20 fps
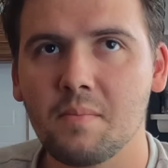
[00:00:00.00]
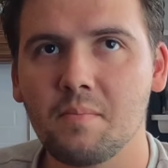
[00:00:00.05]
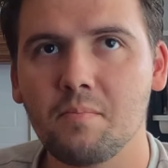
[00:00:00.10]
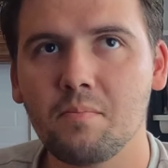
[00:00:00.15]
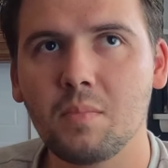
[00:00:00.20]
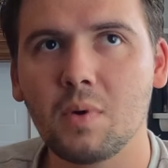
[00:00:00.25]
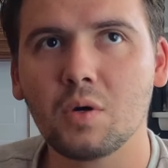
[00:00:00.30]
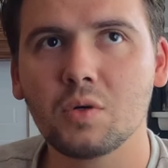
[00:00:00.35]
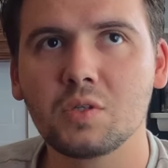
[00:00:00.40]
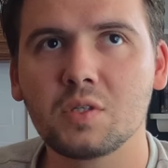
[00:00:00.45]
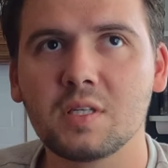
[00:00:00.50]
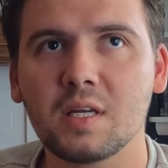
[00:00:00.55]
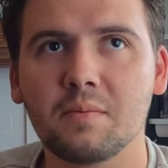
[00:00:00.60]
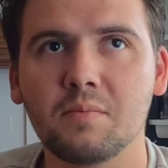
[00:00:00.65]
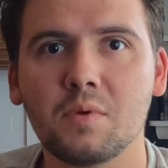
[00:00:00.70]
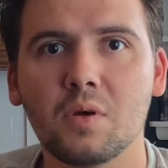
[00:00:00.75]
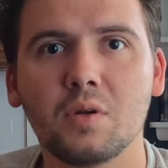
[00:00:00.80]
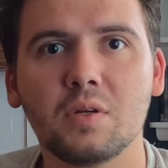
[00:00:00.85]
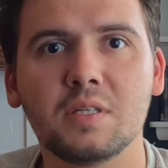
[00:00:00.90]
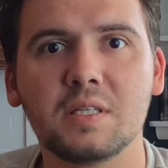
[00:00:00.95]
Mostly
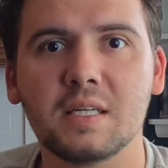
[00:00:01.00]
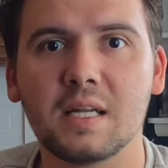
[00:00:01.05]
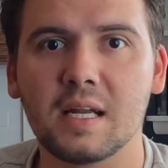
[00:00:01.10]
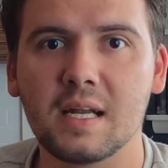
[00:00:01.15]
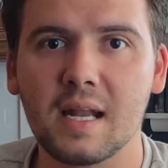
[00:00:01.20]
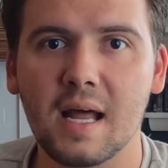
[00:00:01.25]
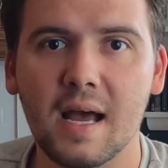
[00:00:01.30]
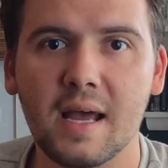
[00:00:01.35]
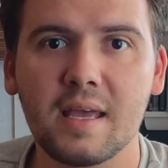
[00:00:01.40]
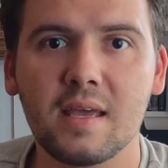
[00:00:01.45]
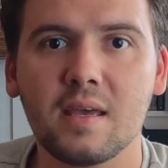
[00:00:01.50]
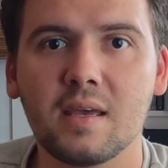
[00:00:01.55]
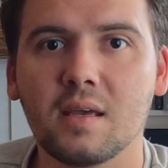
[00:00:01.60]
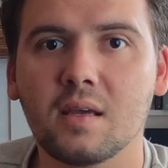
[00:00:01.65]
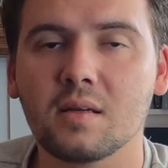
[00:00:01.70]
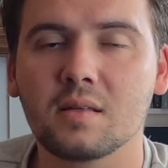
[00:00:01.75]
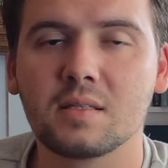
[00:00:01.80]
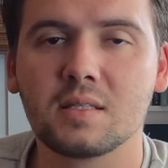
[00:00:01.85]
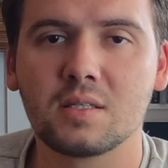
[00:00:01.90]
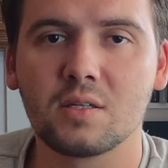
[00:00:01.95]
I'm noticing at night
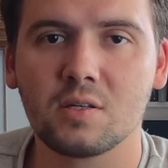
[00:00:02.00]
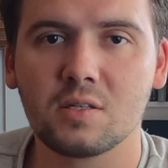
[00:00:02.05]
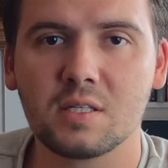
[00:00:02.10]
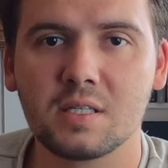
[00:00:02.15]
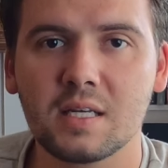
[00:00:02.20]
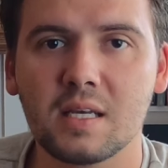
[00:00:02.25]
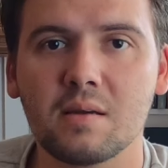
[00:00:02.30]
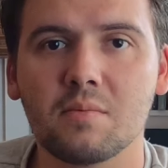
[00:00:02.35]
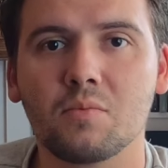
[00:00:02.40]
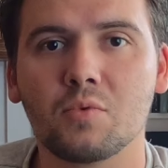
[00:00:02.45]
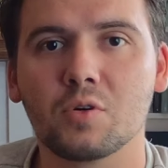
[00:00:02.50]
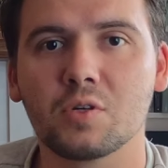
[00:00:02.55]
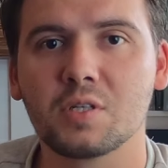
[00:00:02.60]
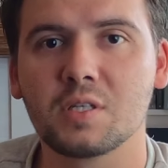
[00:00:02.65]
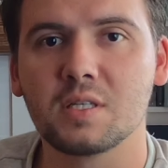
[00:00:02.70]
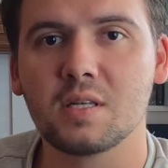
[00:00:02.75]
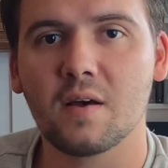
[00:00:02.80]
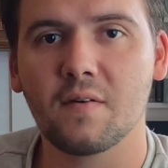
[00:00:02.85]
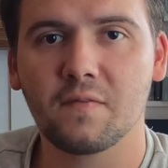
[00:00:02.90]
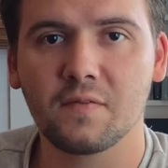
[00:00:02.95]
it starts to get more
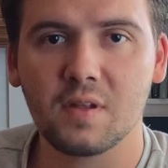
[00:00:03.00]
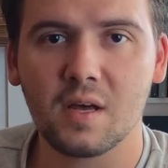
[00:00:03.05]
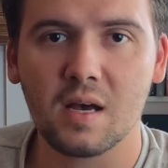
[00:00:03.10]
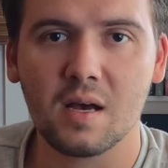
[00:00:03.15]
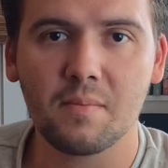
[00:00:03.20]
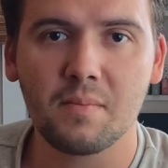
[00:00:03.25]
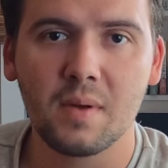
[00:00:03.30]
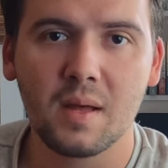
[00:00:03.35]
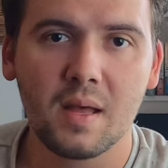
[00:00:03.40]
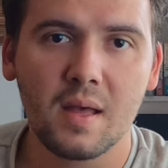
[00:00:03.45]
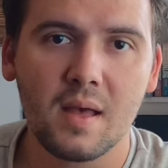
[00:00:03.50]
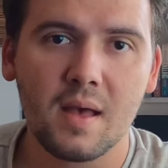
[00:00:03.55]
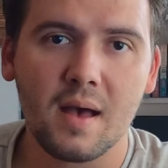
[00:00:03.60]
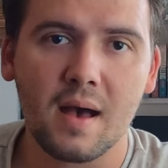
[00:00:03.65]
stuffed up.